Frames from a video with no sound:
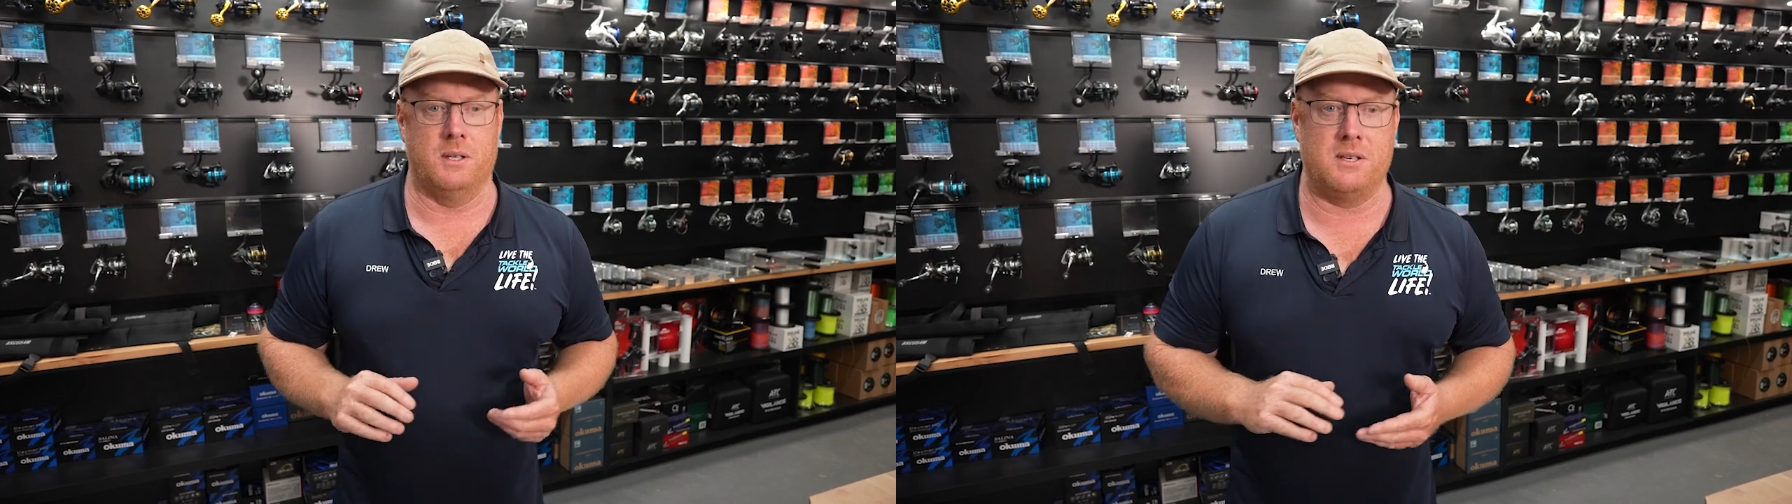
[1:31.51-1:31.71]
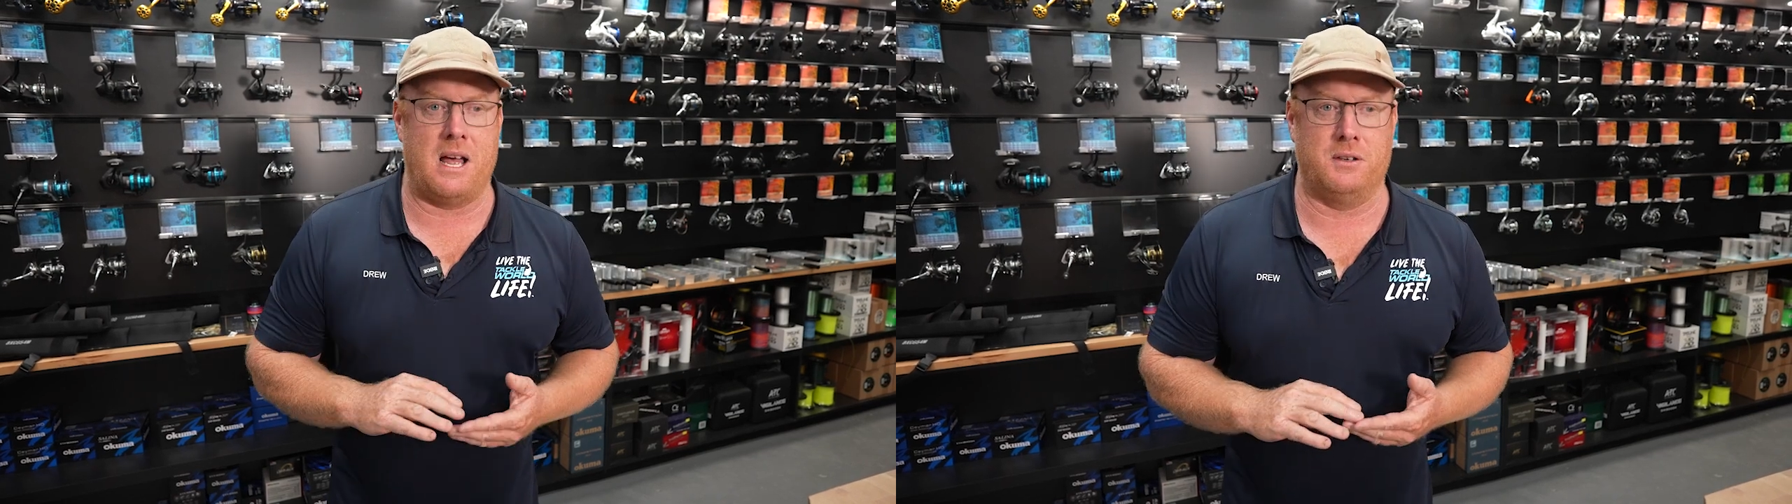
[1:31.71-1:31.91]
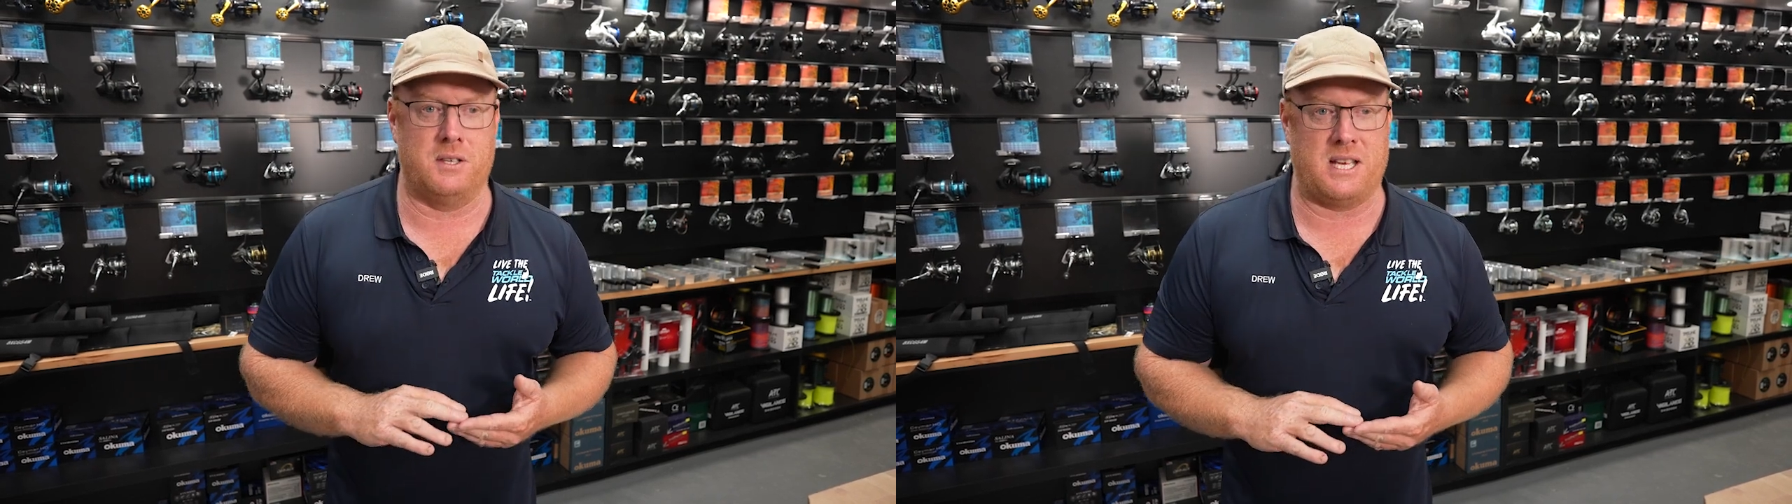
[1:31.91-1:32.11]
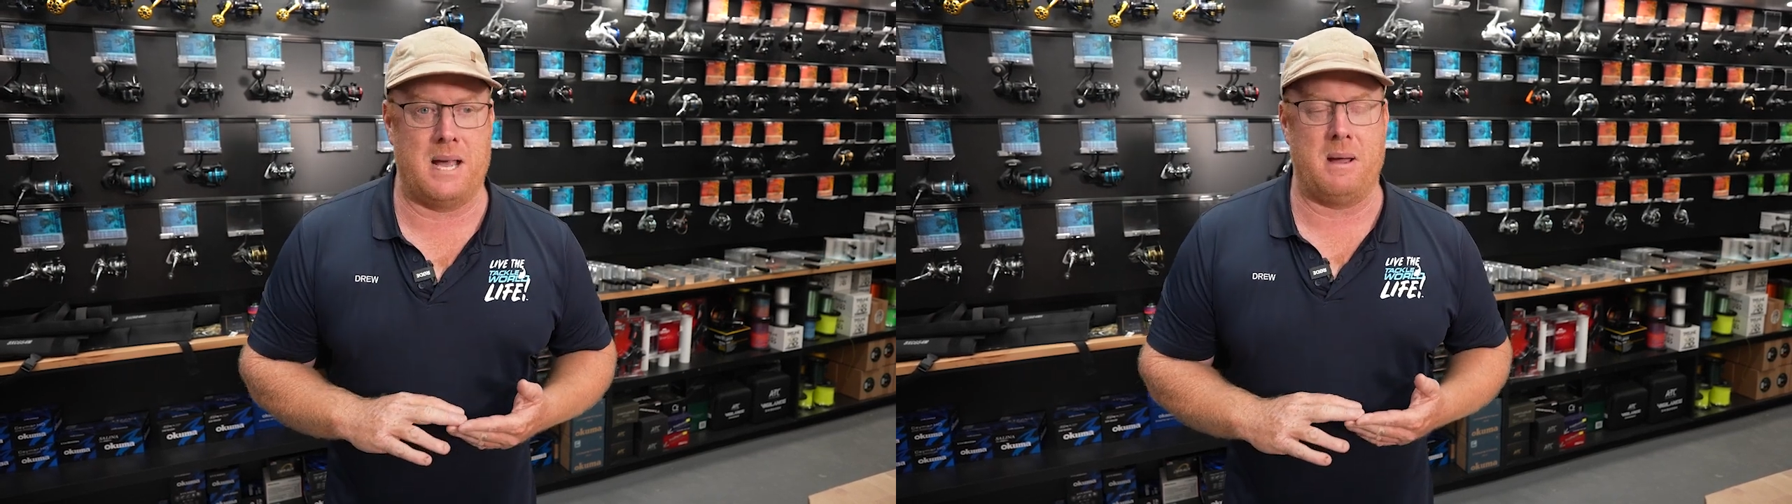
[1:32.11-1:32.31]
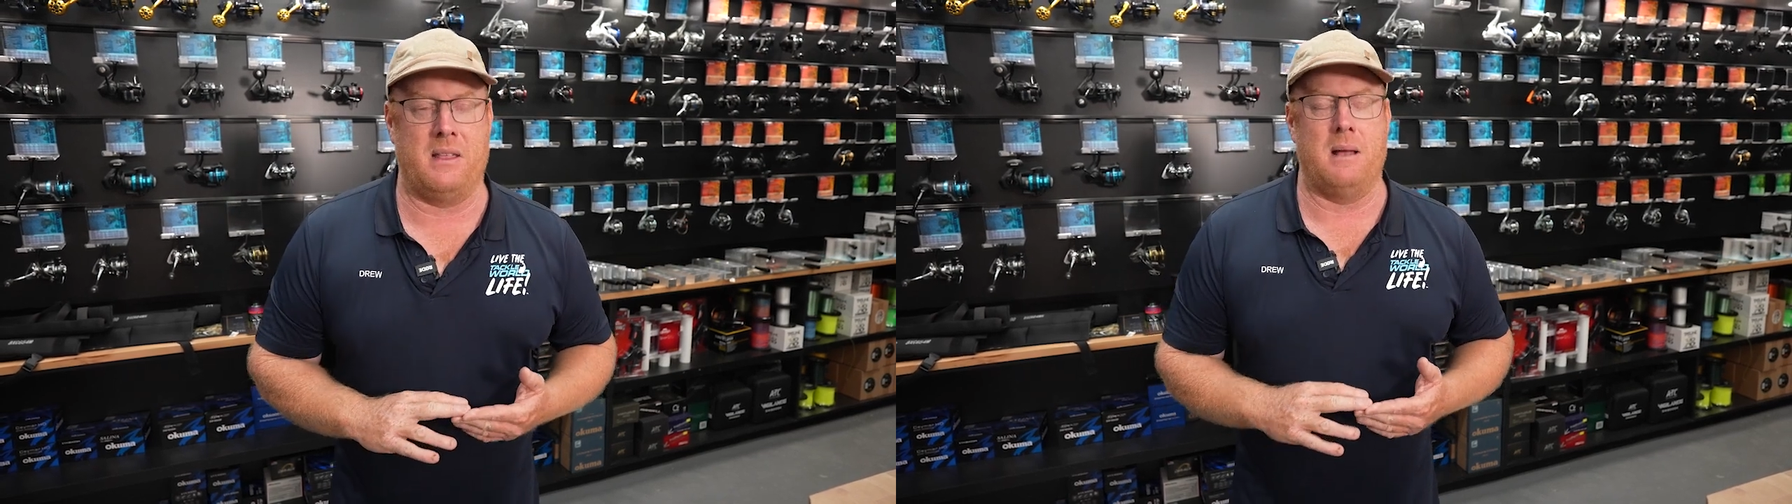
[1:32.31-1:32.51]
there's nothing to
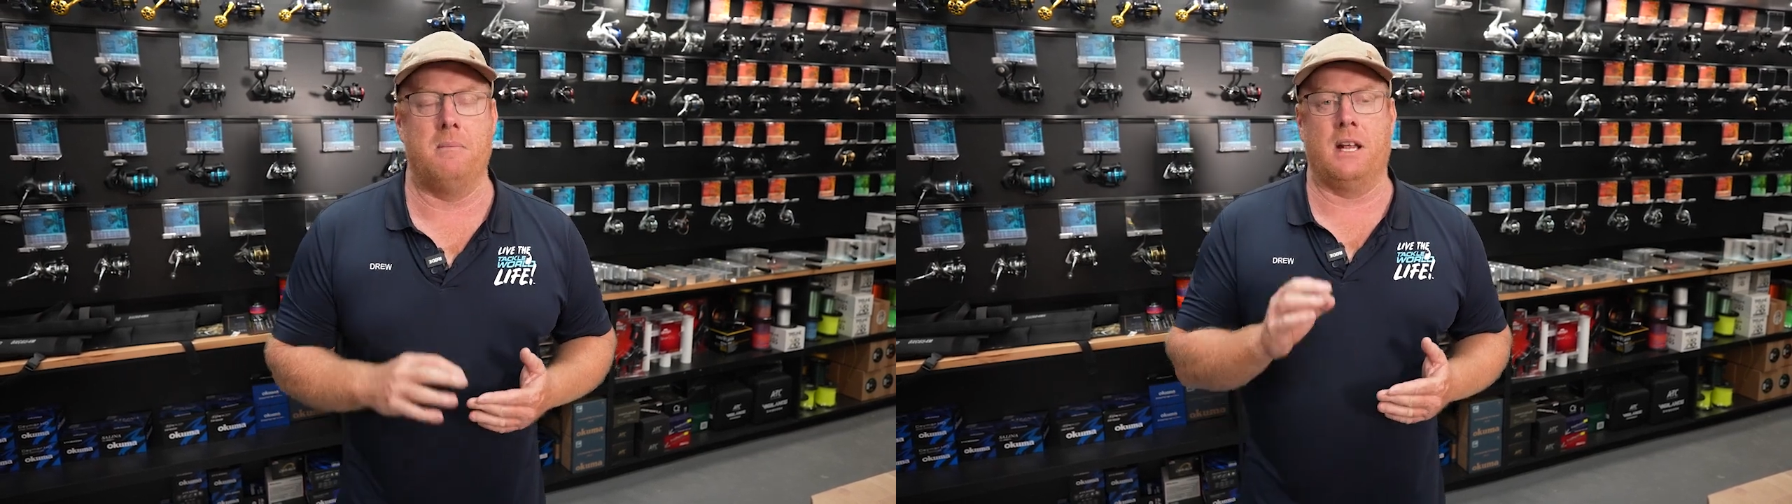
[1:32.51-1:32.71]
say about them.